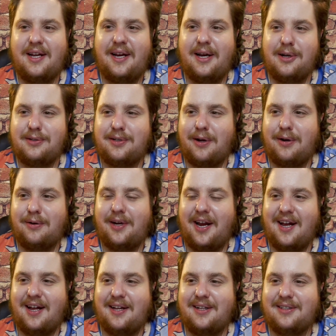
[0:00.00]
And so,
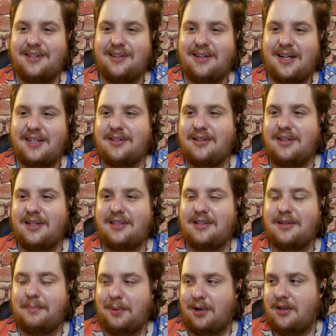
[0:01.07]
yeah, that's
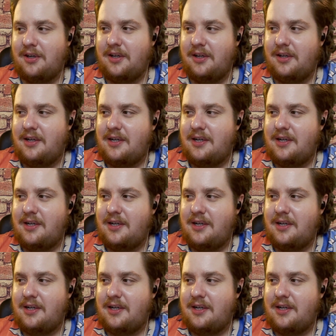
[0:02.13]
the bird.